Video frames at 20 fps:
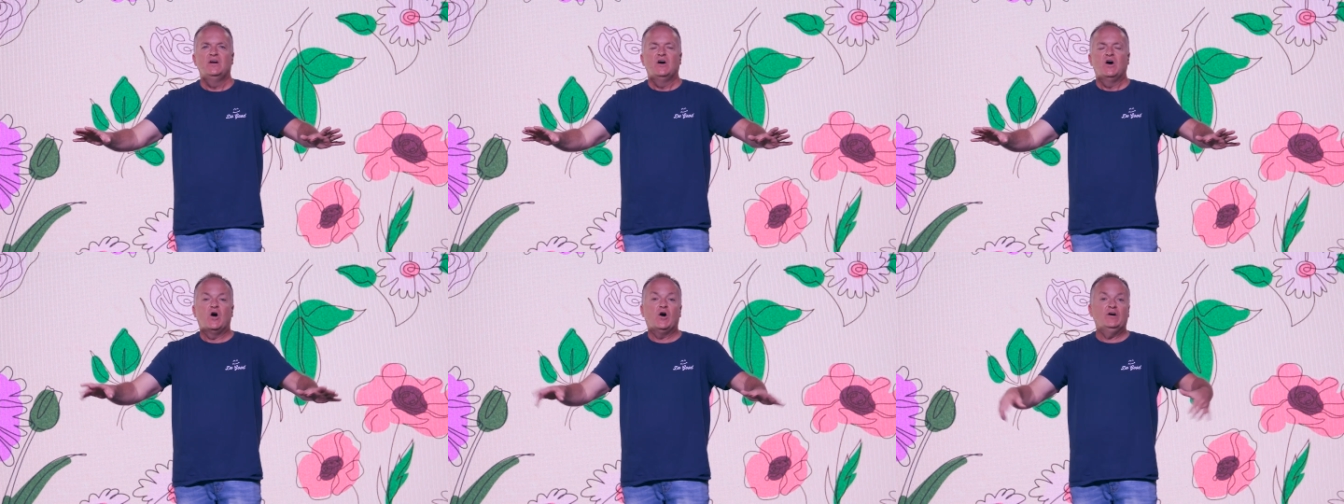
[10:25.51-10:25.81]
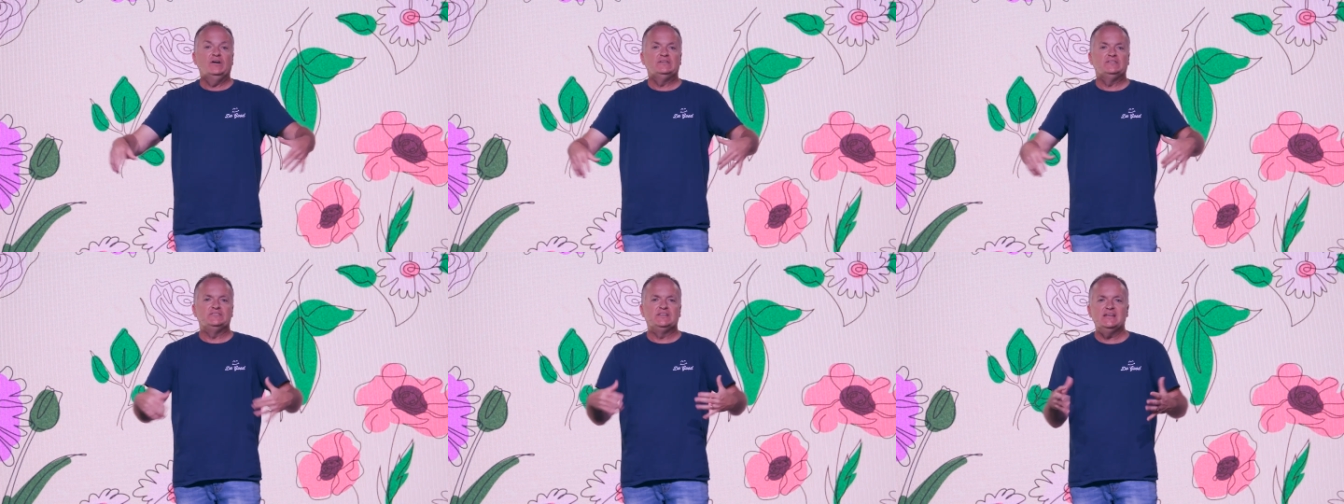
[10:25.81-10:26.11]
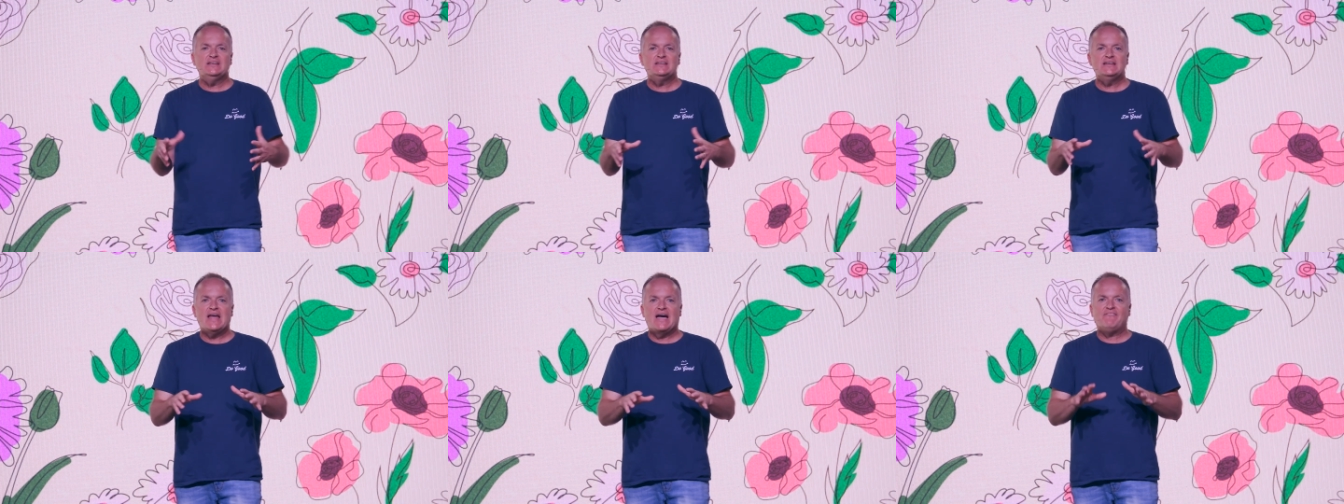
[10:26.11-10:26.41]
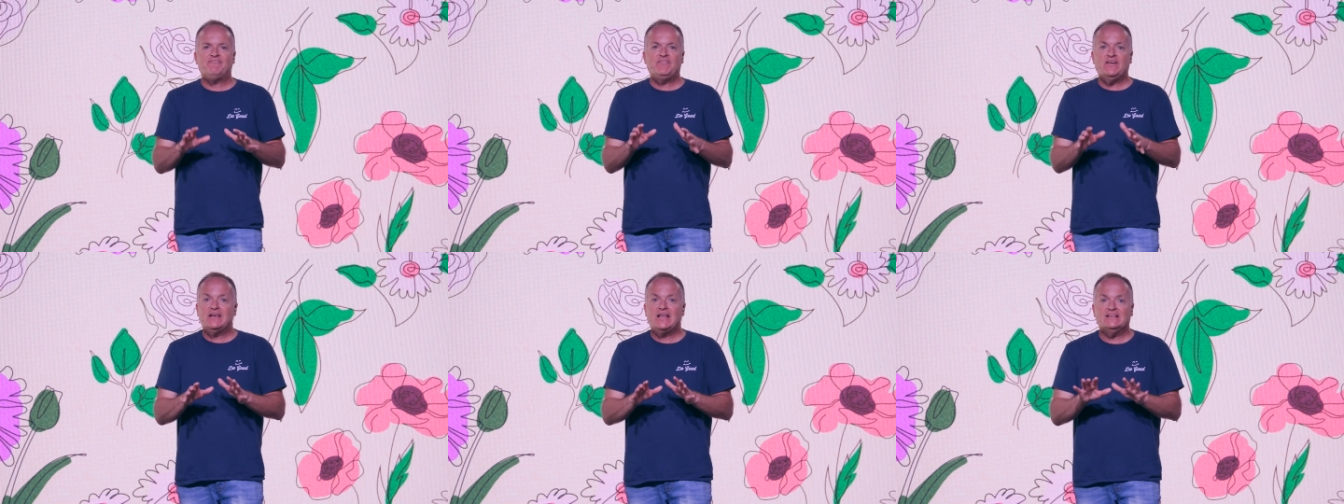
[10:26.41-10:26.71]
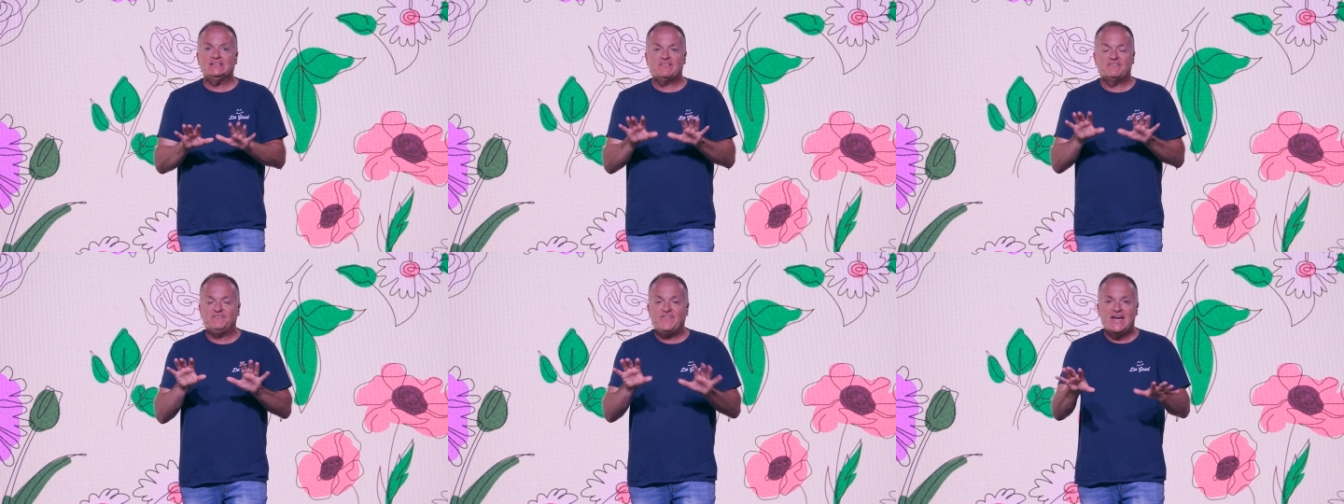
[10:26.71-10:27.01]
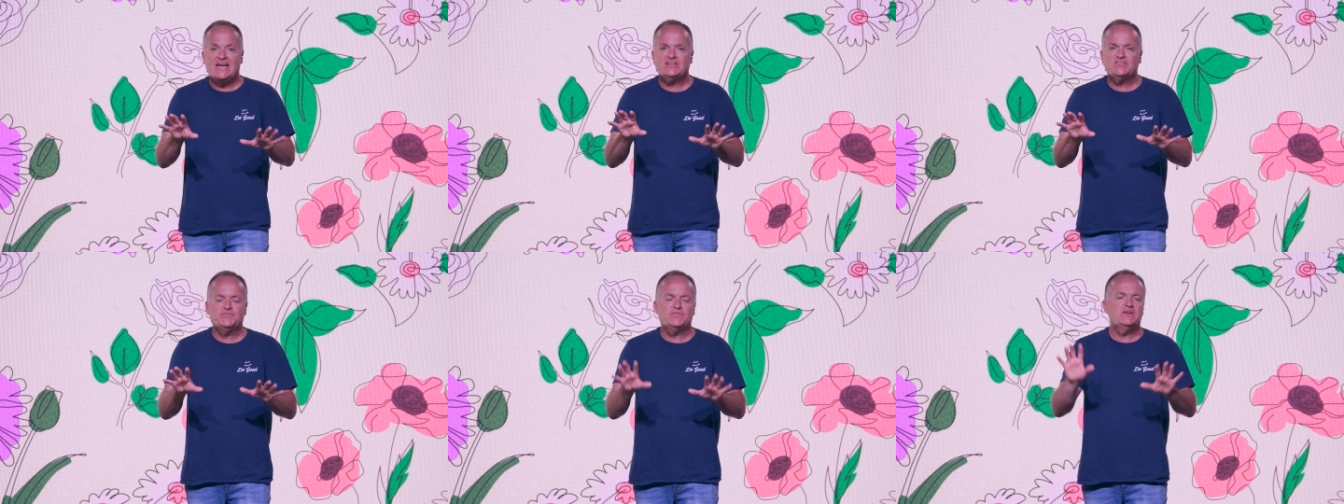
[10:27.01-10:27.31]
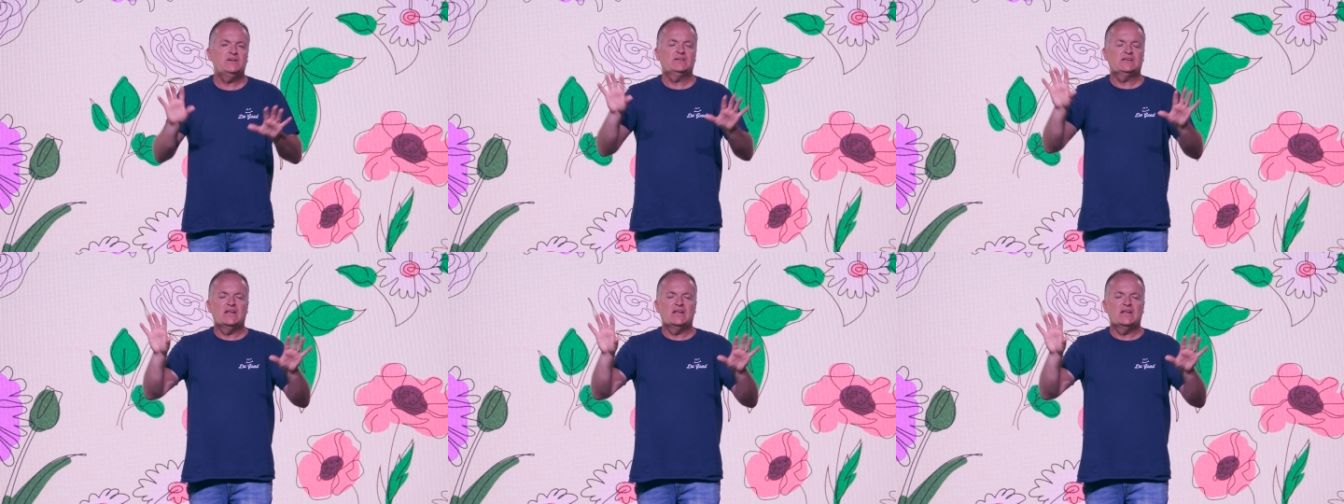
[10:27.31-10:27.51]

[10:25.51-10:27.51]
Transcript: or didn't I fill out the FAFSA?